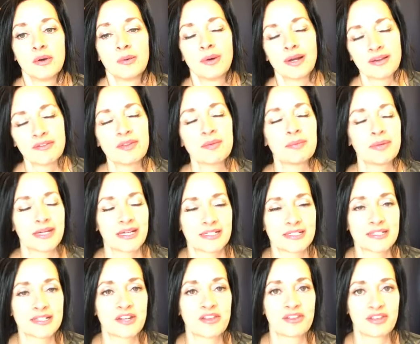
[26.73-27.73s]
one of the
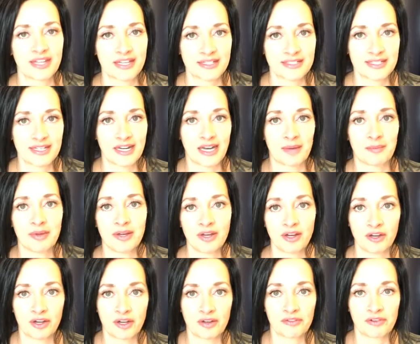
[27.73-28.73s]
biggest things that I'm
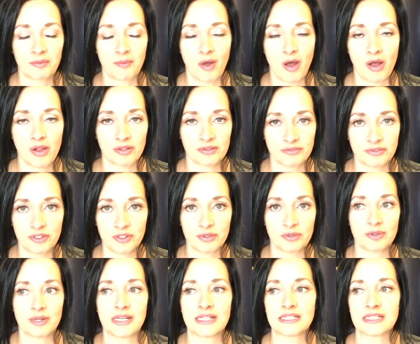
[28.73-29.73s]
hearing from all of
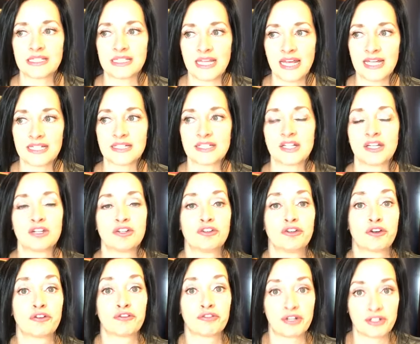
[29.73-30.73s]
you is that
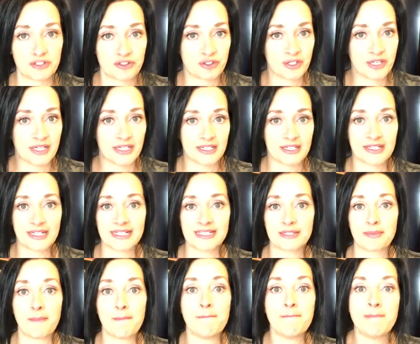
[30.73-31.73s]
you're frustrated.
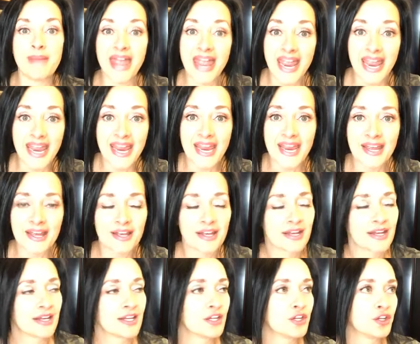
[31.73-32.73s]
It's May,
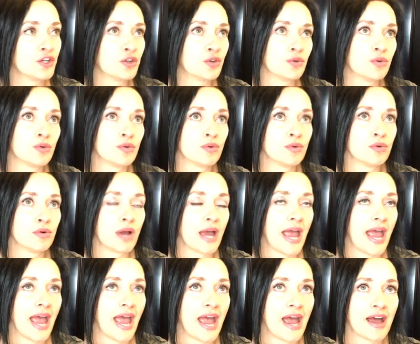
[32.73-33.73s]
you
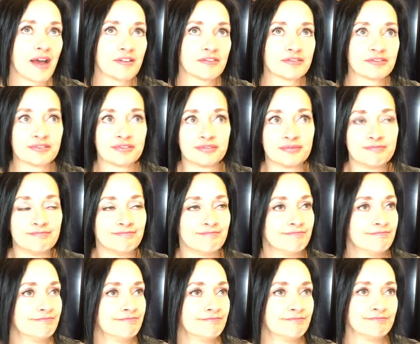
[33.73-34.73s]
have
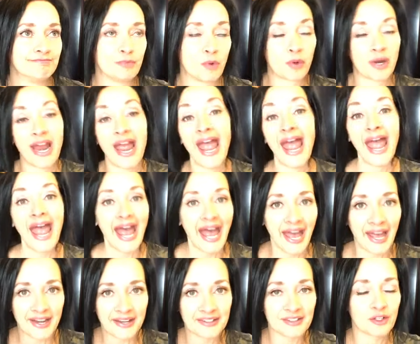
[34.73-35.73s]
or
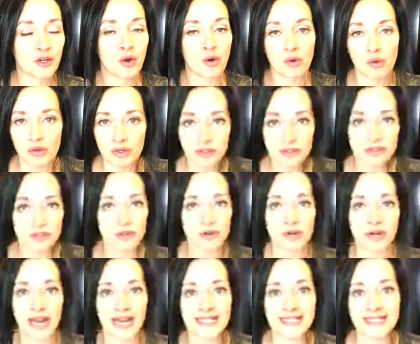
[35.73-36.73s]
had goals
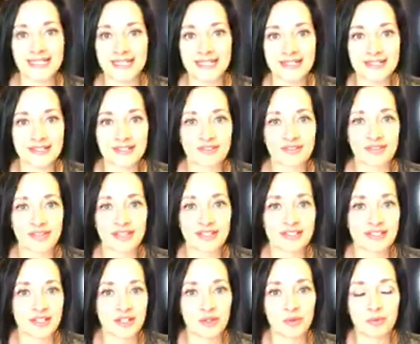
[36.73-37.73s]
or ideas of
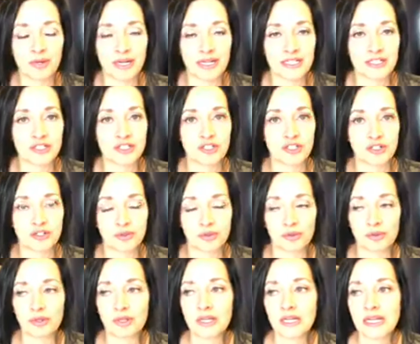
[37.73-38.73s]
things that you wanted to
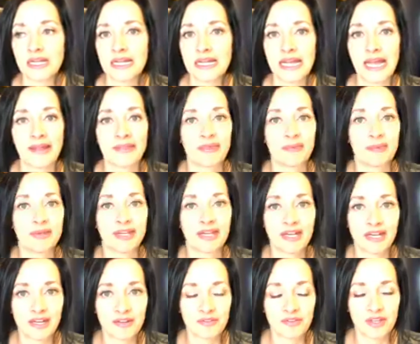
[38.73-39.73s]
do at the
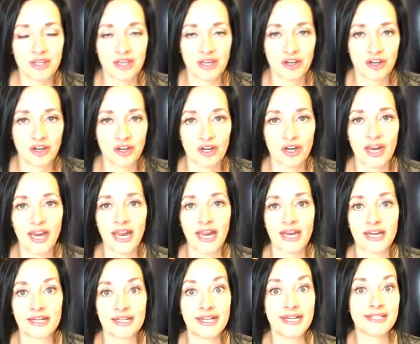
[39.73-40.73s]
beginning of the year,
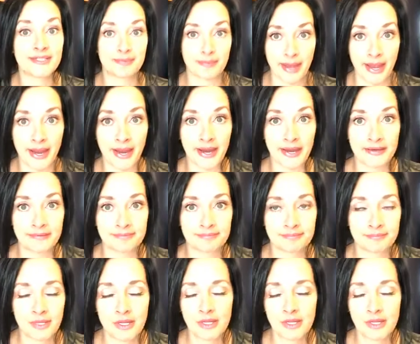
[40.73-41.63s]
and it's May,